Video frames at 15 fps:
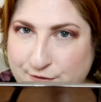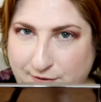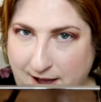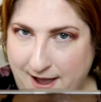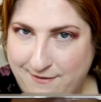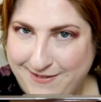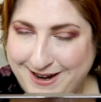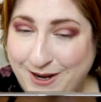to
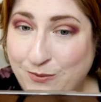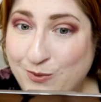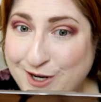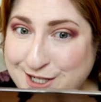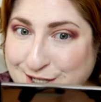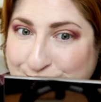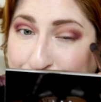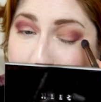five and he
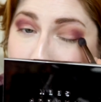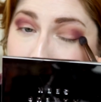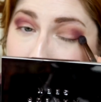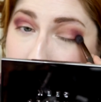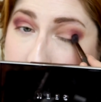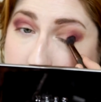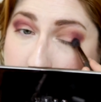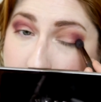wasn't
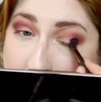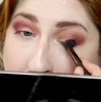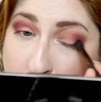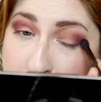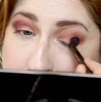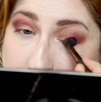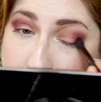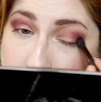neutered, so that
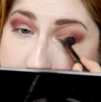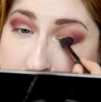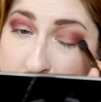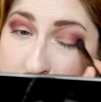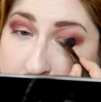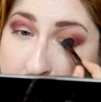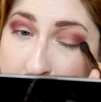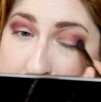was
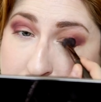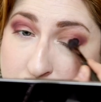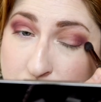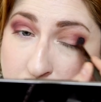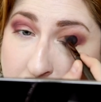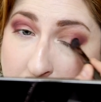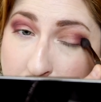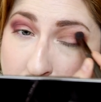interesting. They had to
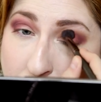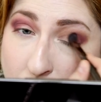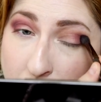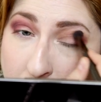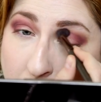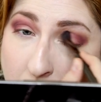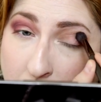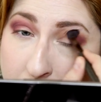do that before
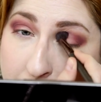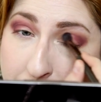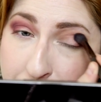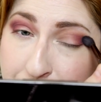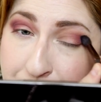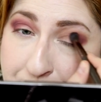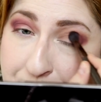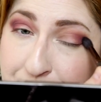I got
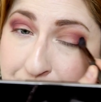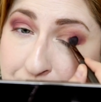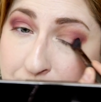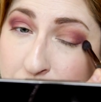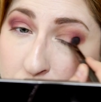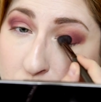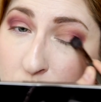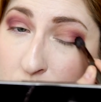him.
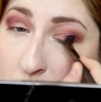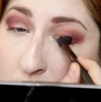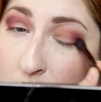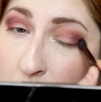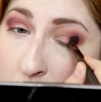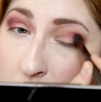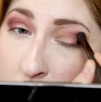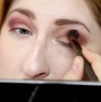
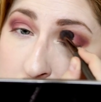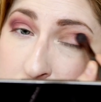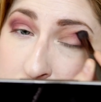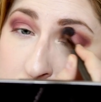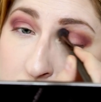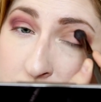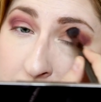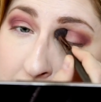
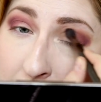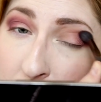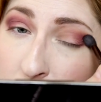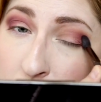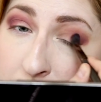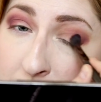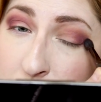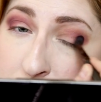So
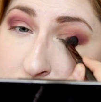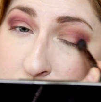now that was